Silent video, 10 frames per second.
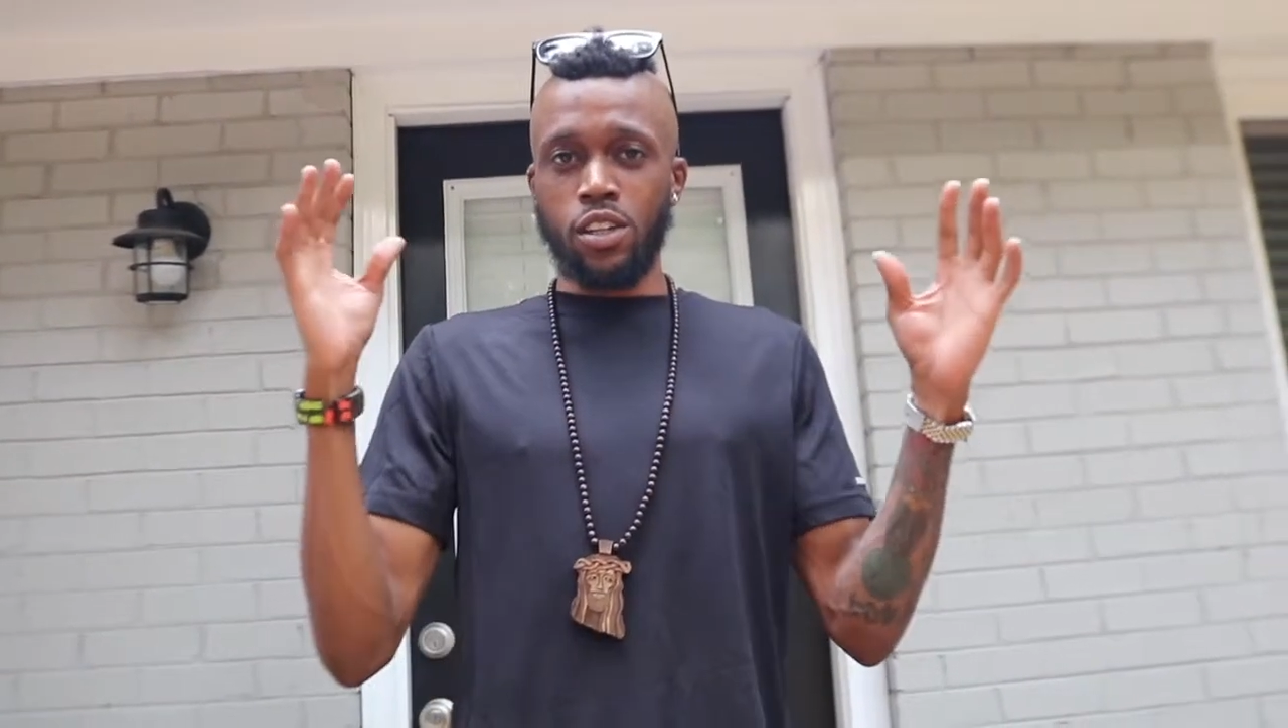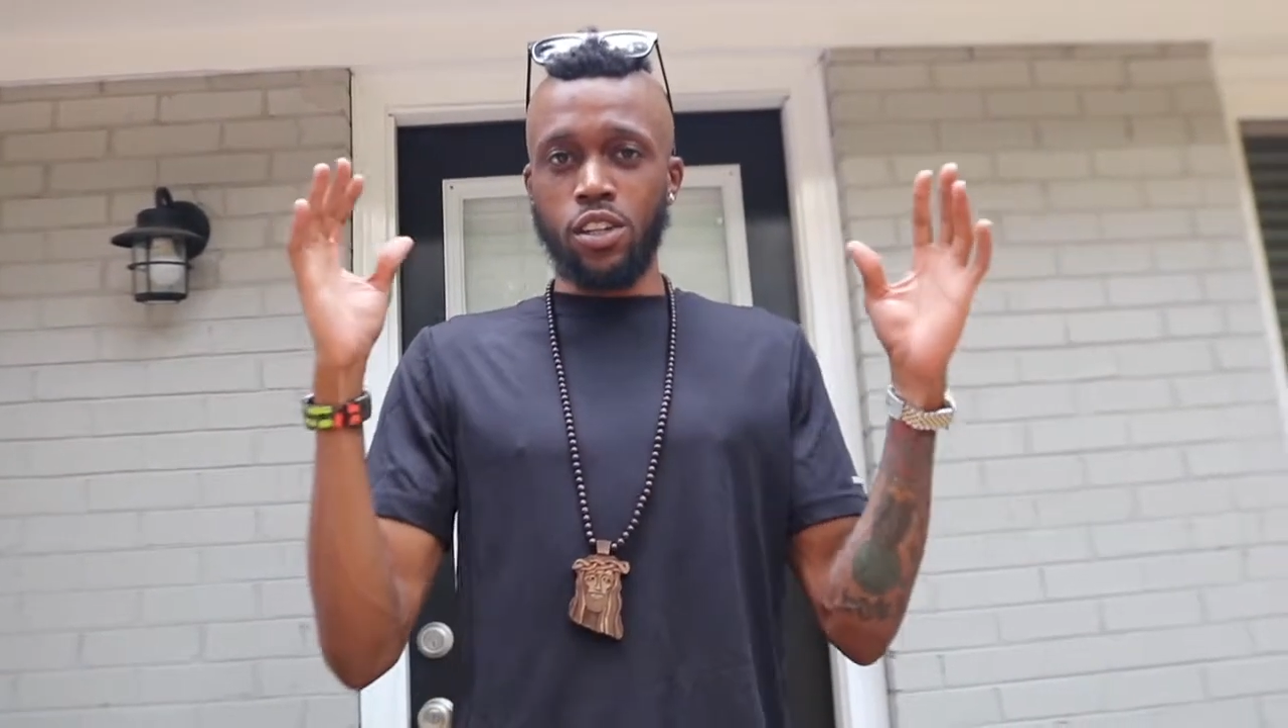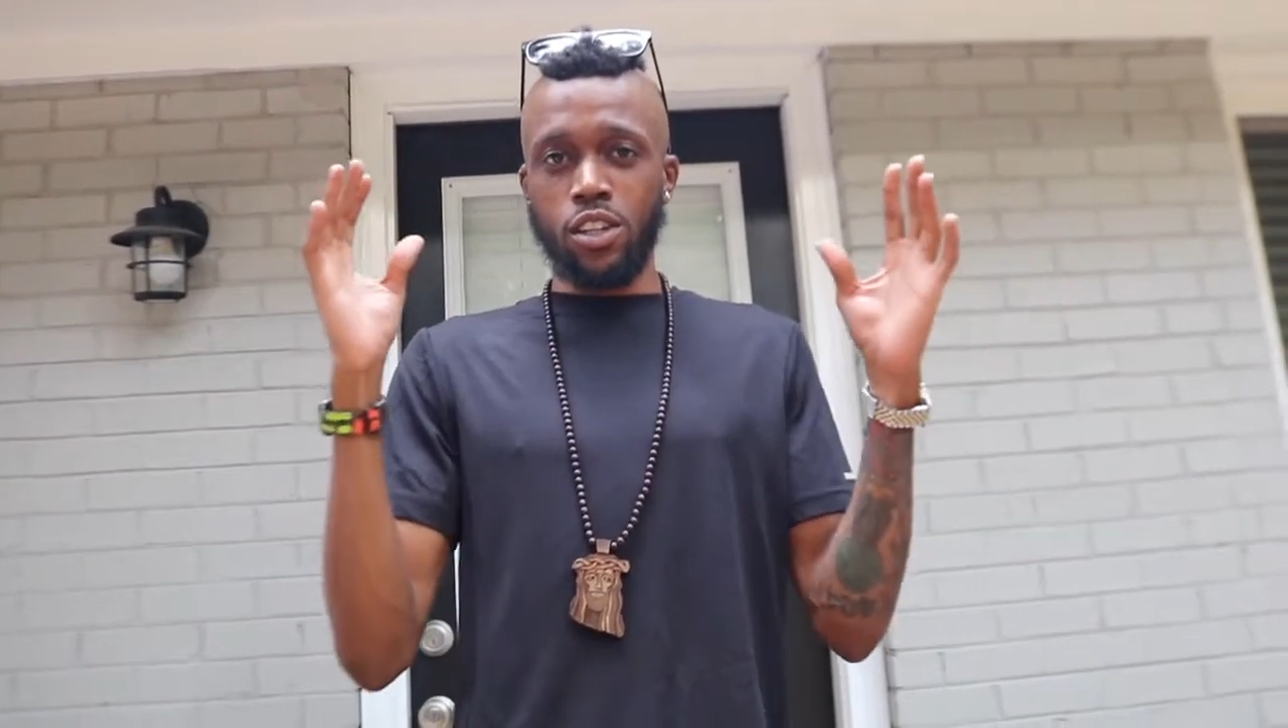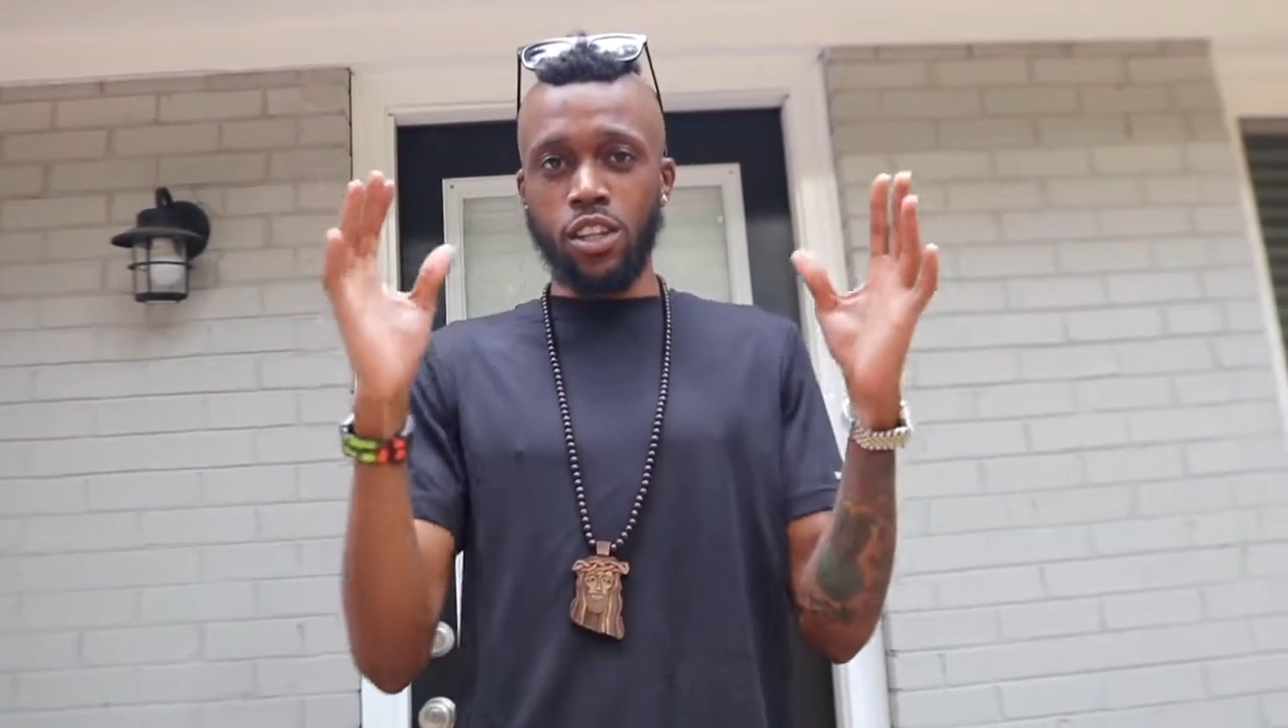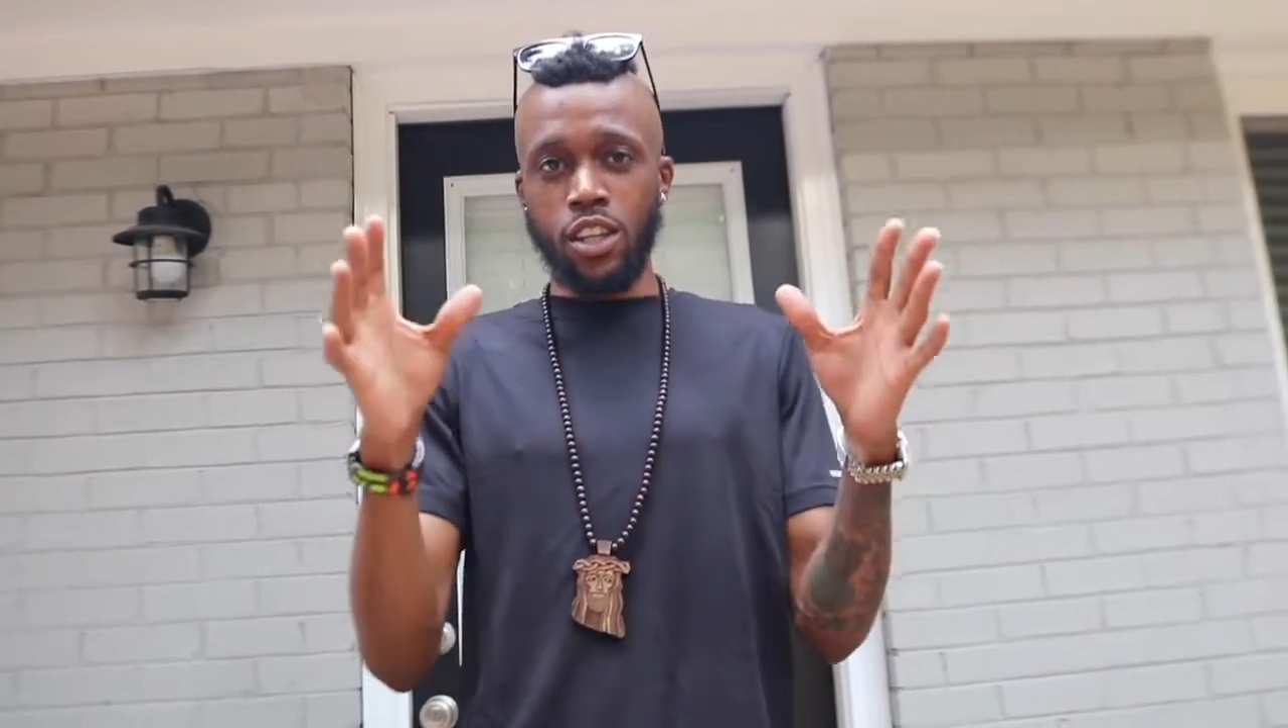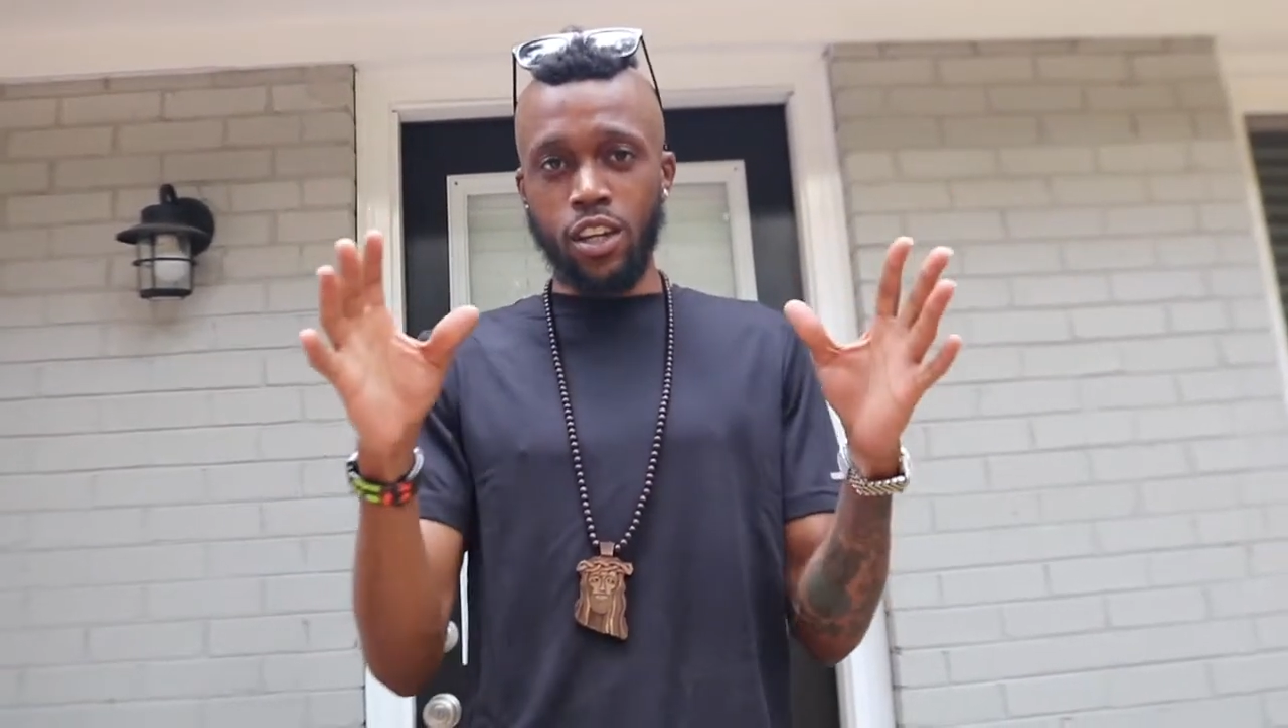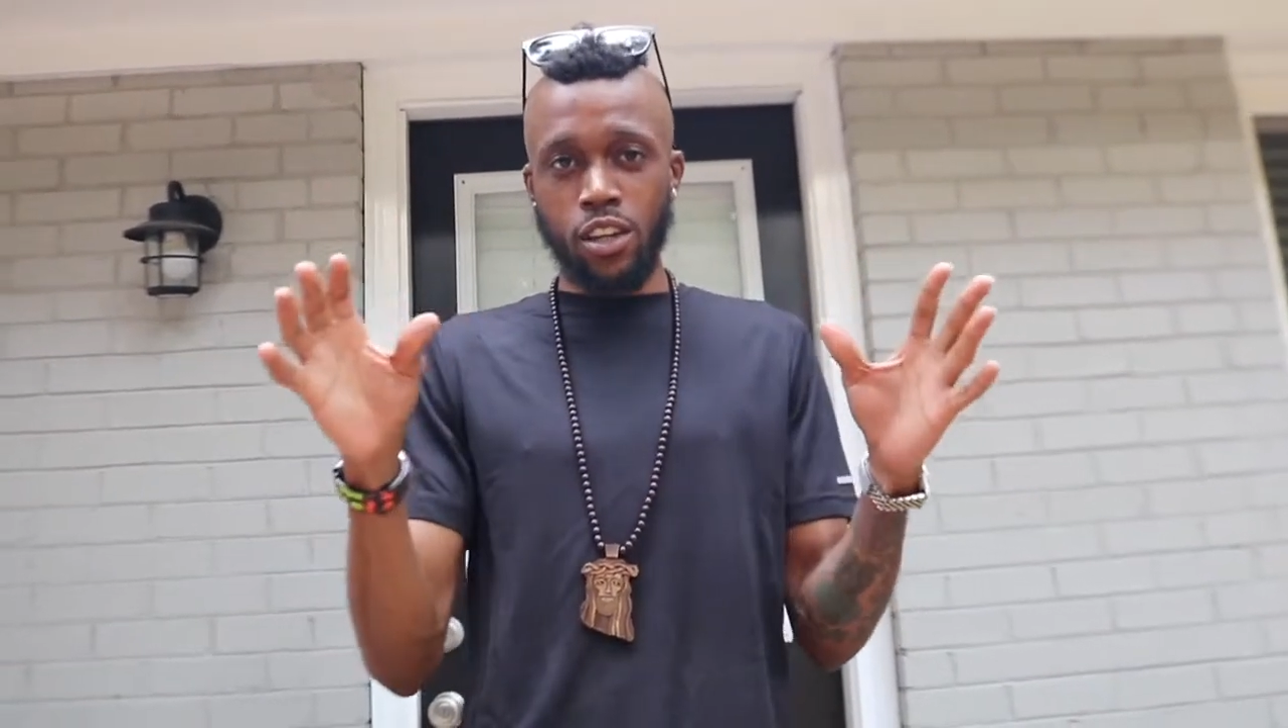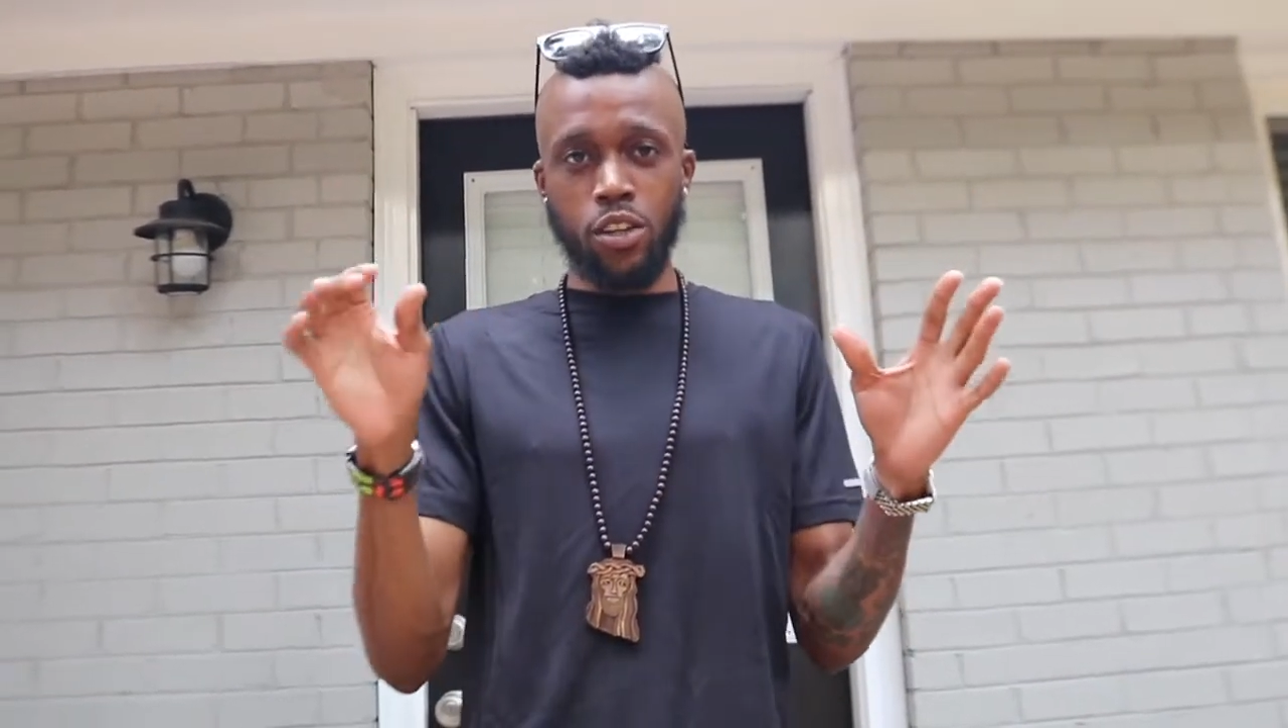you're there,